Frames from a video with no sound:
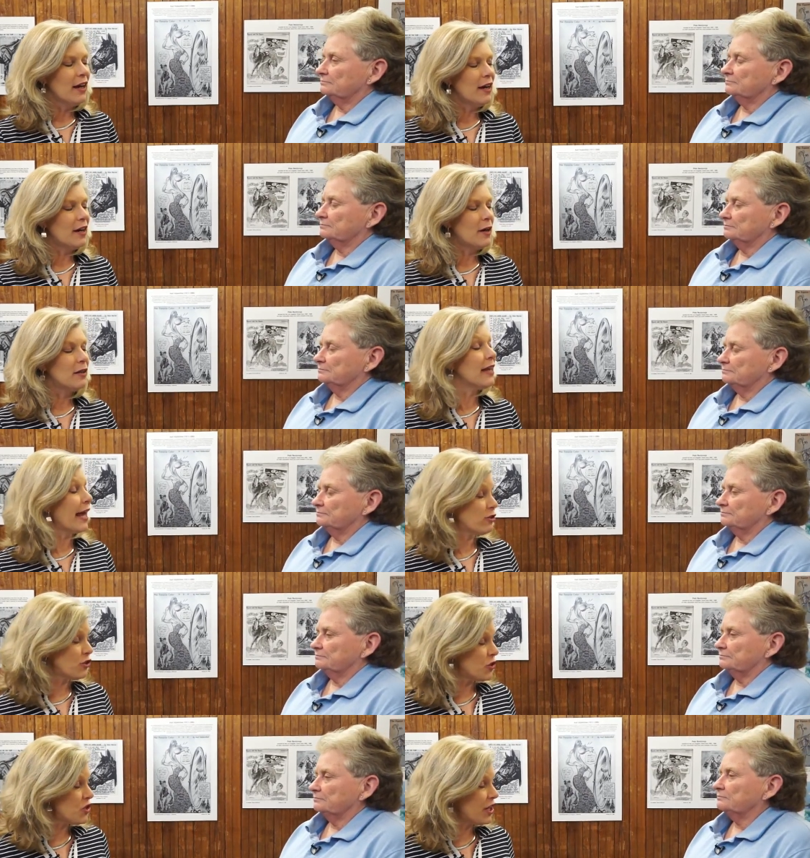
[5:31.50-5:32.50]
Speaker 1: uh,
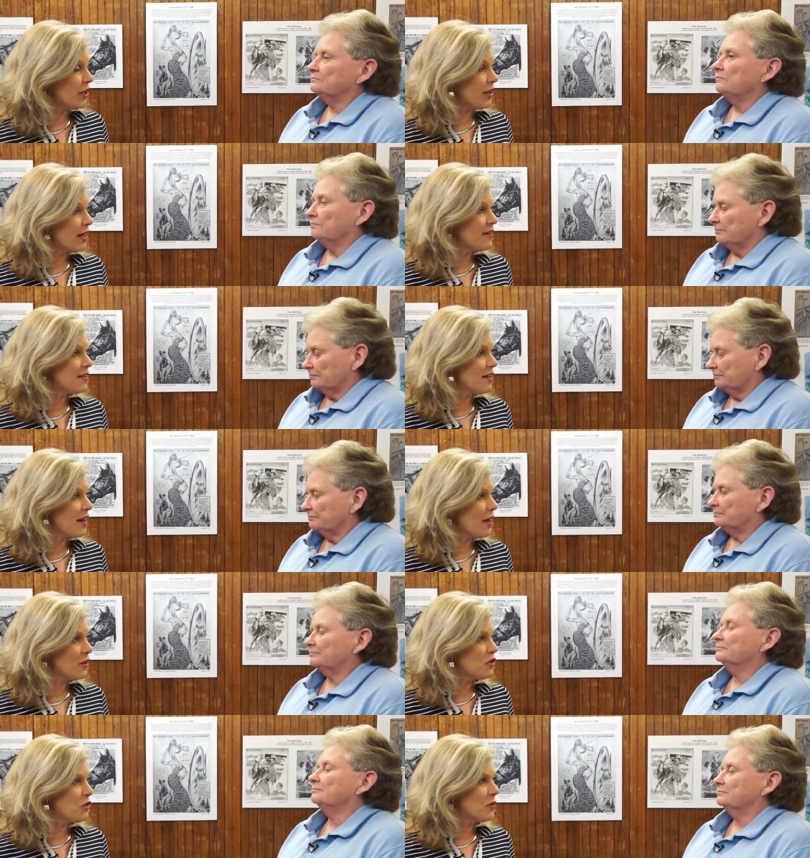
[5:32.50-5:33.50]
lecture series
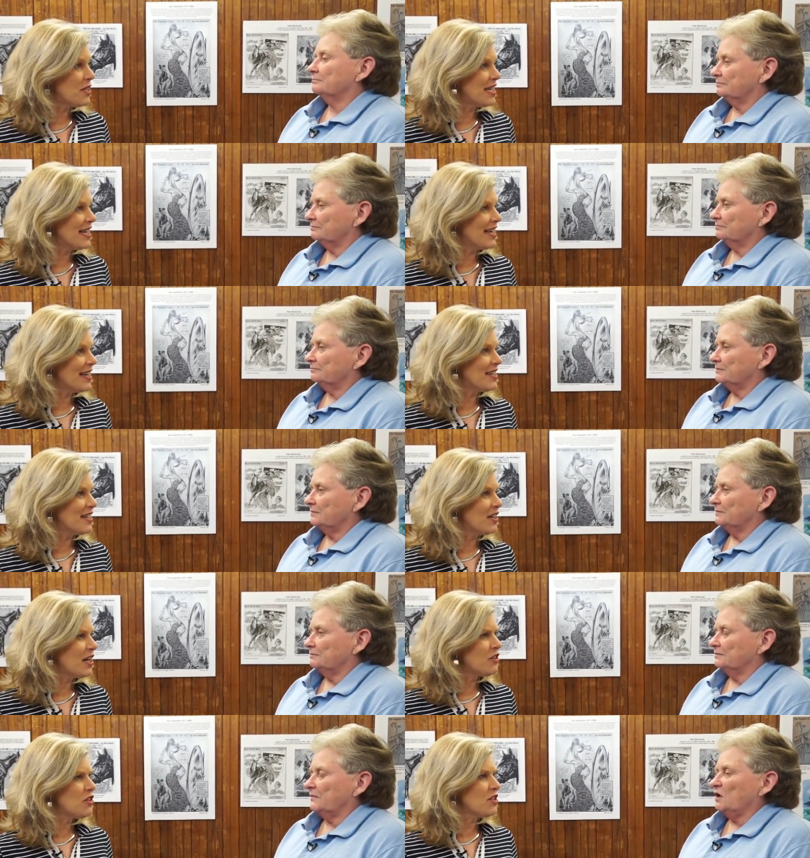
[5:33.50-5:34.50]
uh, to attend
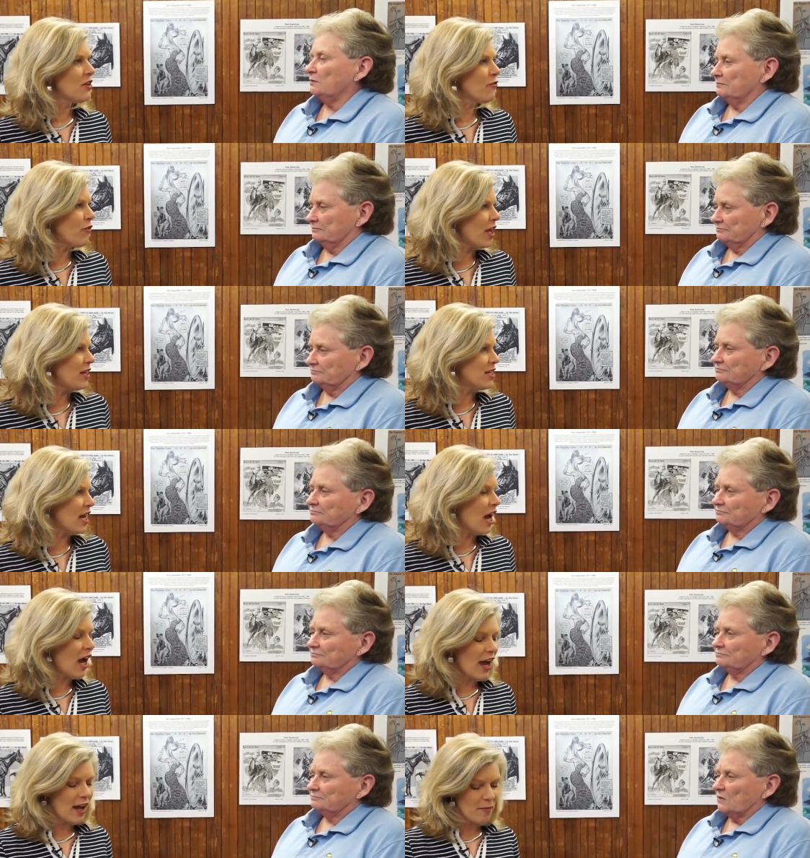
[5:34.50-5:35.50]
and, and just yeah. a fun
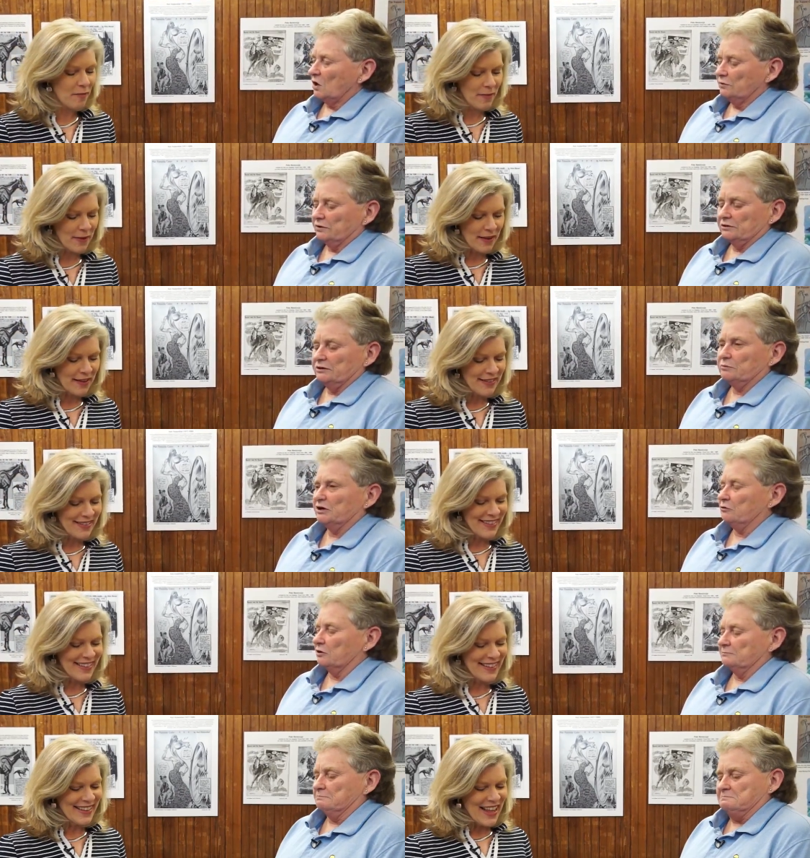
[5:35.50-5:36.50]
time.
Speaker 2: Oh yeah, it'll
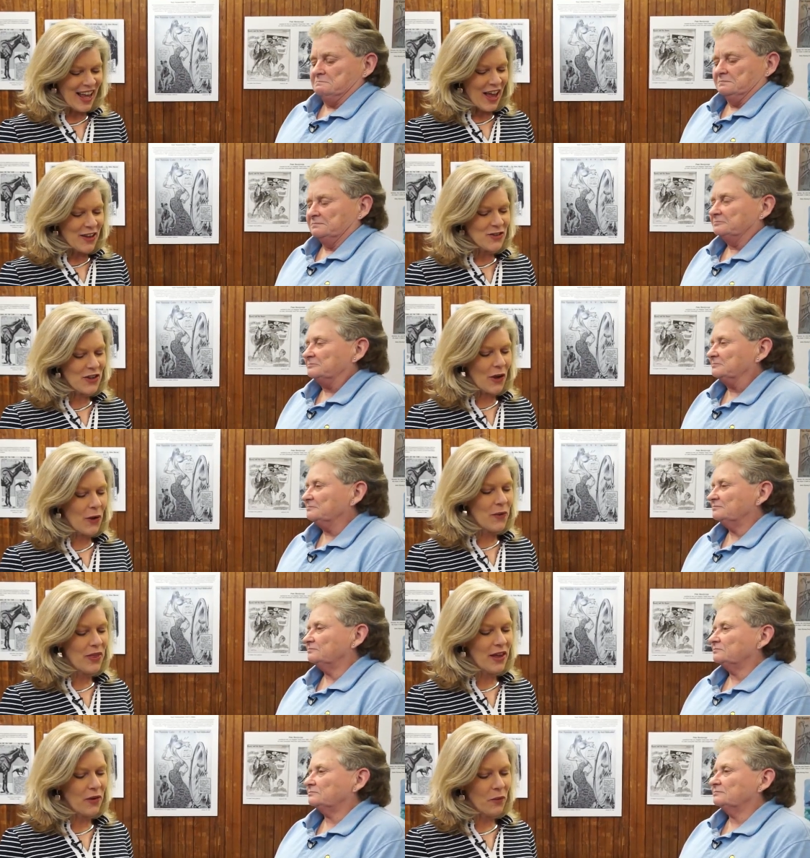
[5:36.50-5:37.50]
be great.
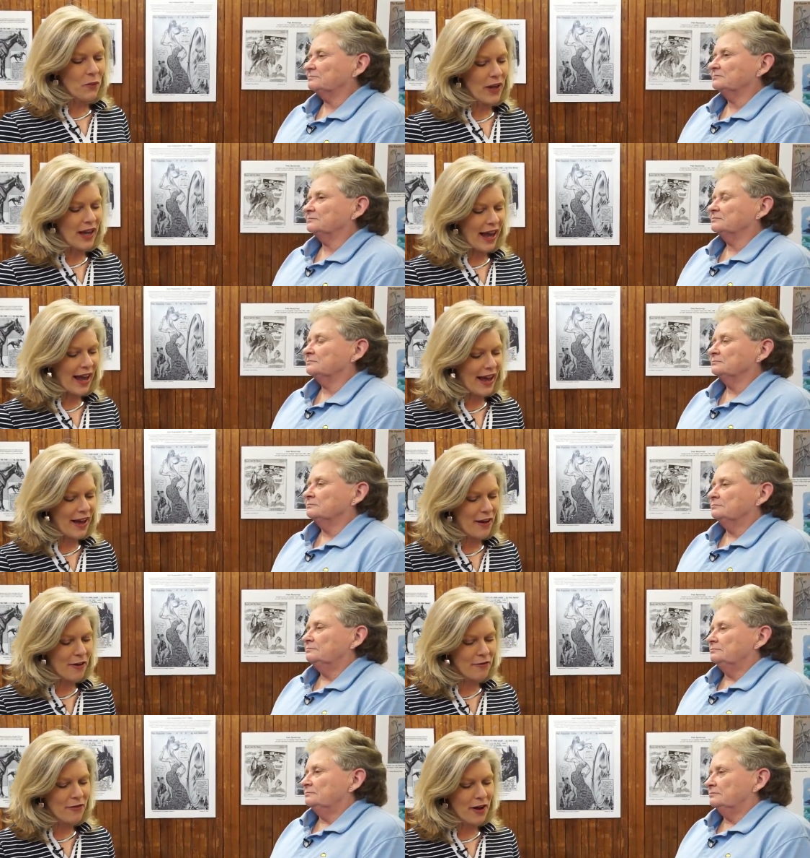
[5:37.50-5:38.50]
Speaker 1: So then we
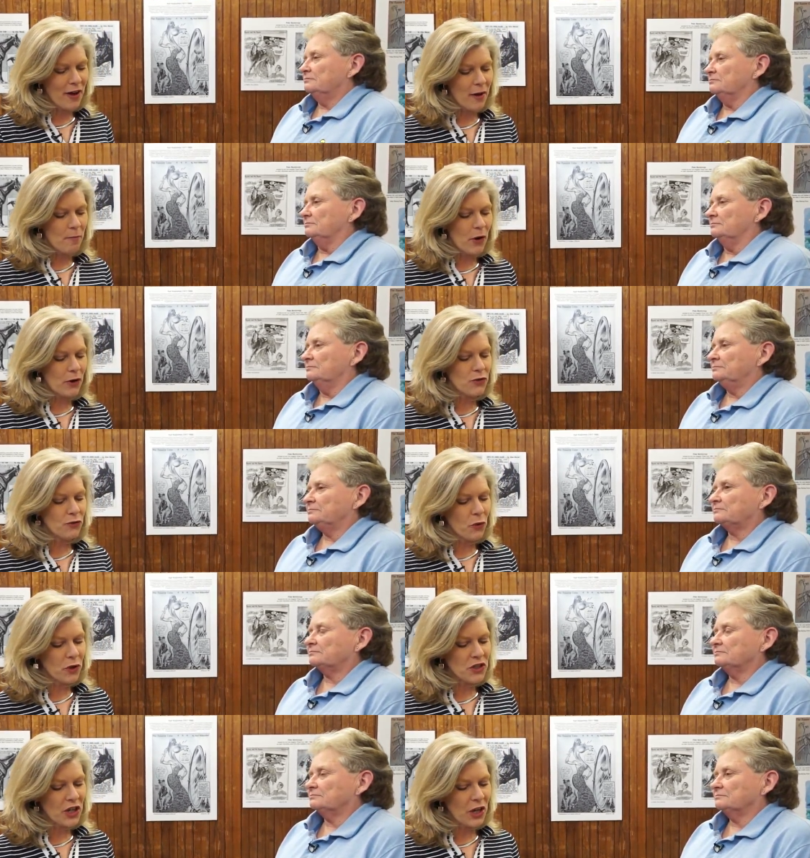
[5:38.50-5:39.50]
have uh, March
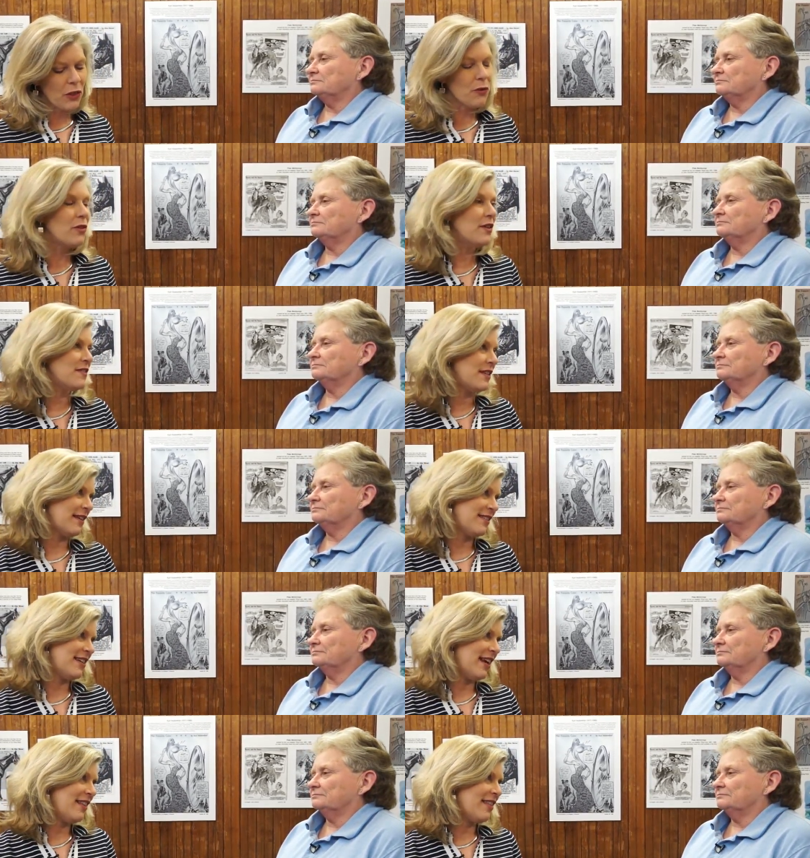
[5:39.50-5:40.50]
14th through the
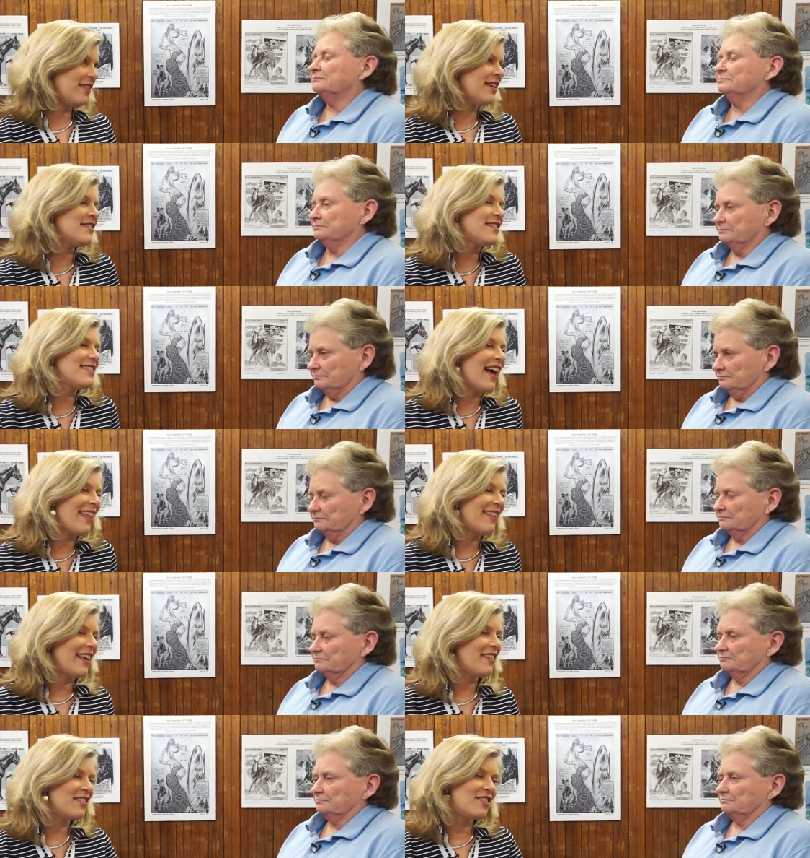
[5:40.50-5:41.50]
16th. And this mm-hmm. is, I
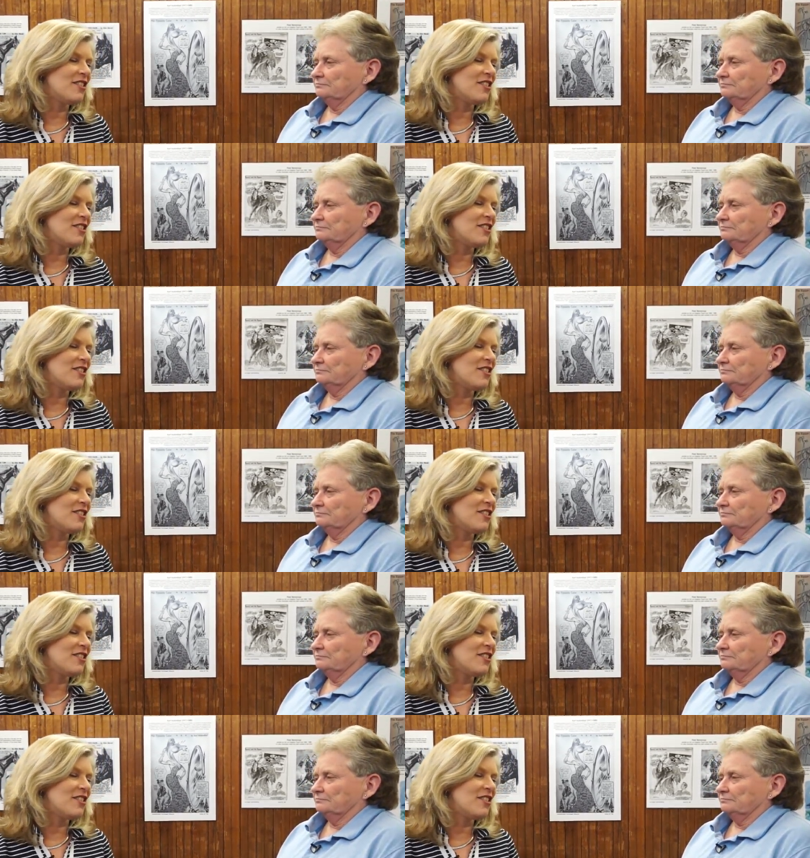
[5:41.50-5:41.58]
think, is